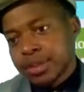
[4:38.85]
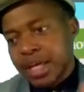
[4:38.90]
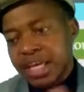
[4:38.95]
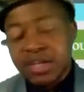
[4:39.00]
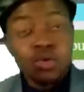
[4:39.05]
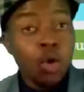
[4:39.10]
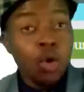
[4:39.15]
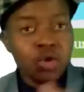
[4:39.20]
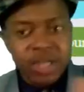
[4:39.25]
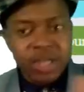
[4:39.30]

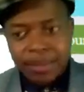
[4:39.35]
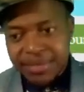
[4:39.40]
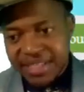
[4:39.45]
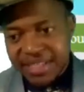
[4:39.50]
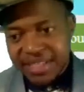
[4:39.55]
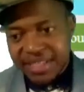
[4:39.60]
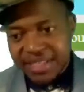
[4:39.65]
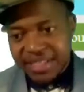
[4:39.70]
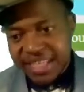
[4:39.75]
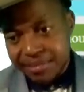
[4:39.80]
and Walter
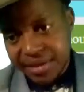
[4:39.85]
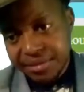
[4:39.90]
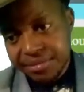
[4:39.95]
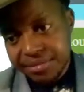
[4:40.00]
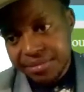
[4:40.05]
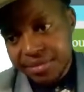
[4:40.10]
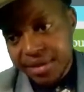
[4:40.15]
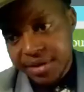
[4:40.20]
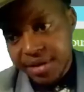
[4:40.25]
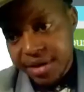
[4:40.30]
Mzembe,
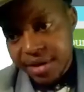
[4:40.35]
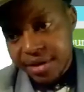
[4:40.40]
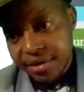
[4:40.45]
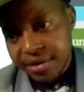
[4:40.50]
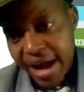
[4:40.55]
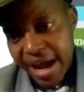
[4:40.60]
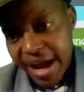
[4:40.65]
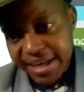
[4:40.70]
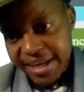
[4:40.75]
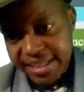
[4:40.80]

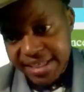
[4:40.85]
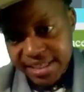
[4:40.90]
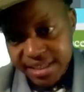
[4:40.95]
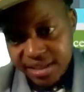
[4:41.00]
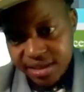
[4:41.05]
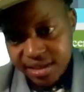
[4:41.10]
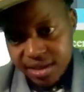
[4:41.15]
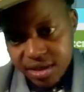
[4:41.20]
right?